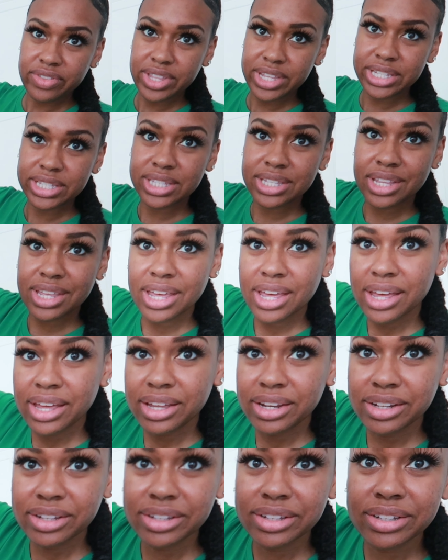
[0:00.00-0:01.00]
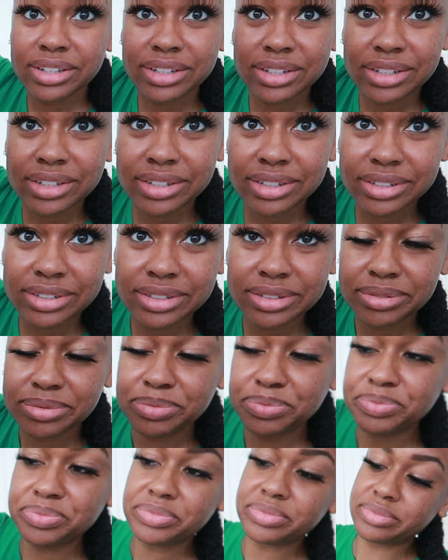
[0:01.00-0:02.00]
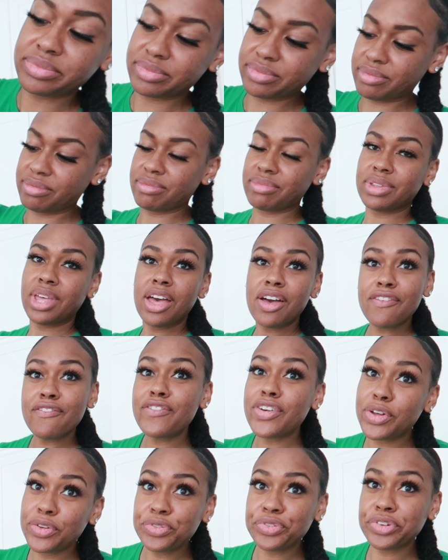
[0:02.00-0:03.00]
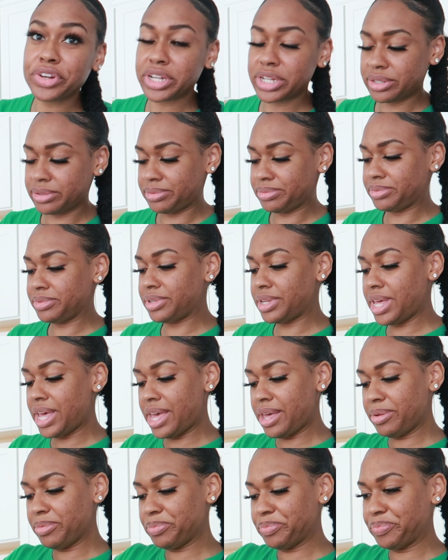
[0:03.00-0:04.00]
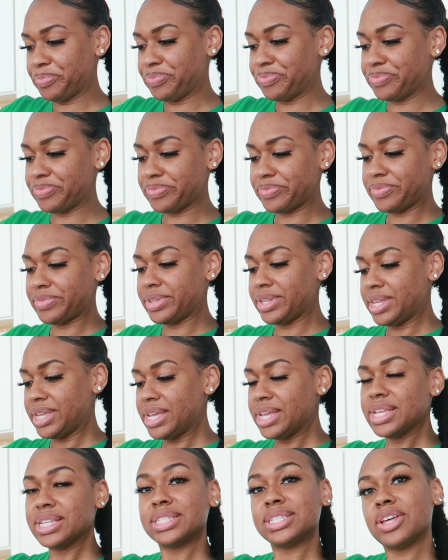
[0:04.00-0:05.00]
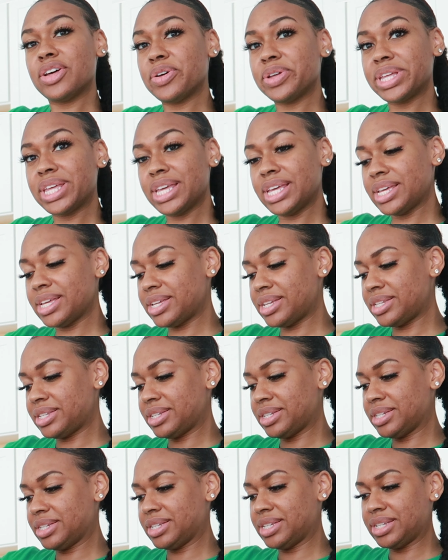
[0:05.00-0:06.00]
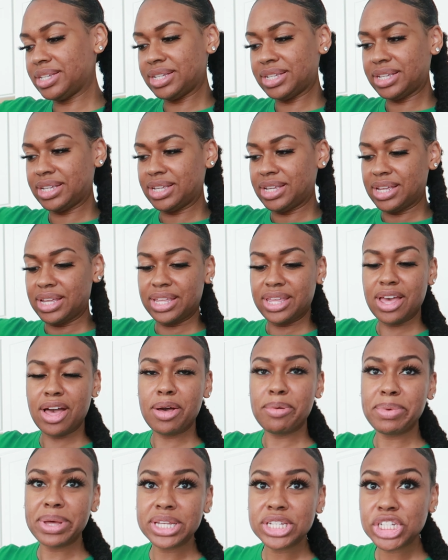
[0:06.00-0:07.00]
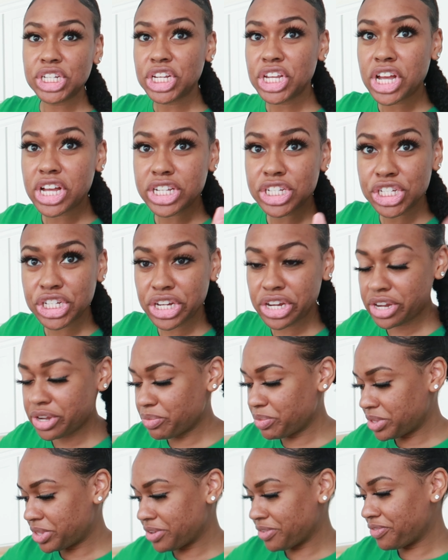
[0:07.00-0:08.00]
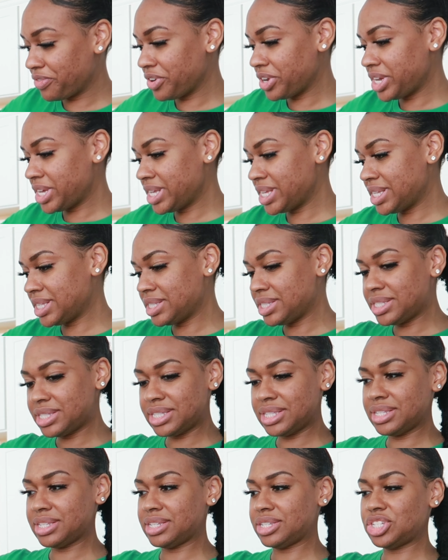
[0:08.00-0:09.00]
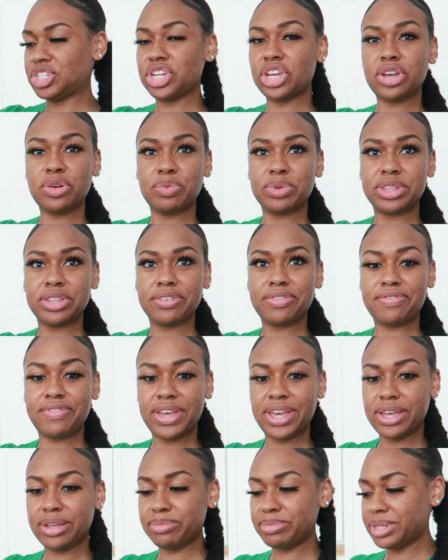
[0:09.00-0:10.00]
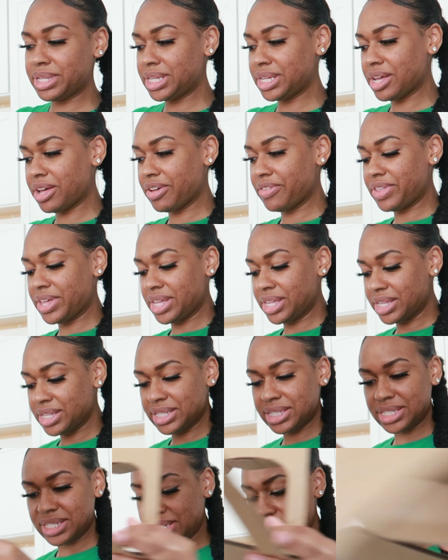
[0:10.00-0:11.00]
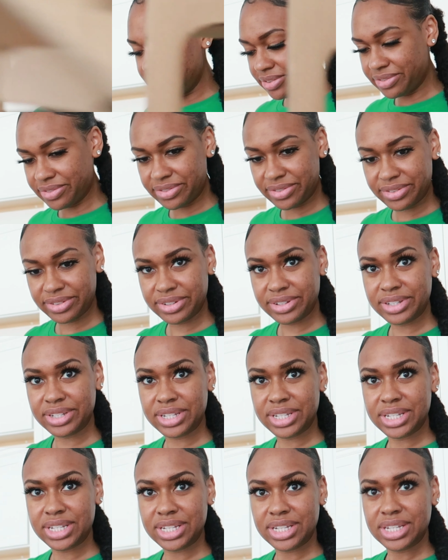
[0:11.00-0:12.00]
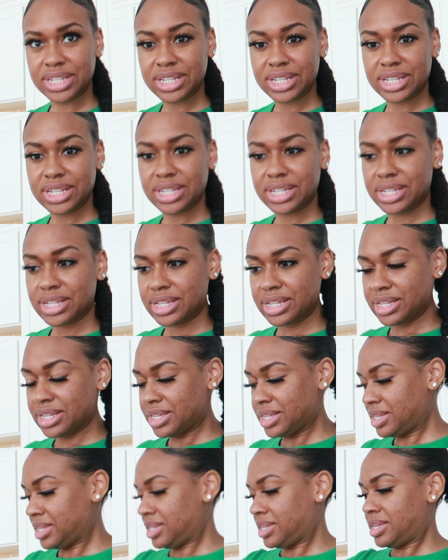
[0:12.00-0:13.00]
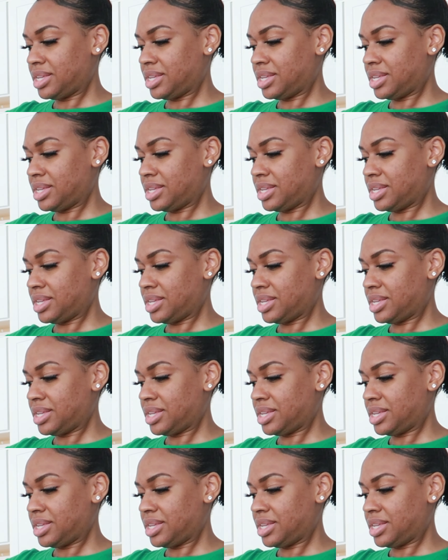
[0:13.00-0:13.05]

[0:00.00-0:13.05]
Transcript: this kettle for free, okay? So again, y'all make sure y'all share it with your friends, share it with your family, all that good stuff.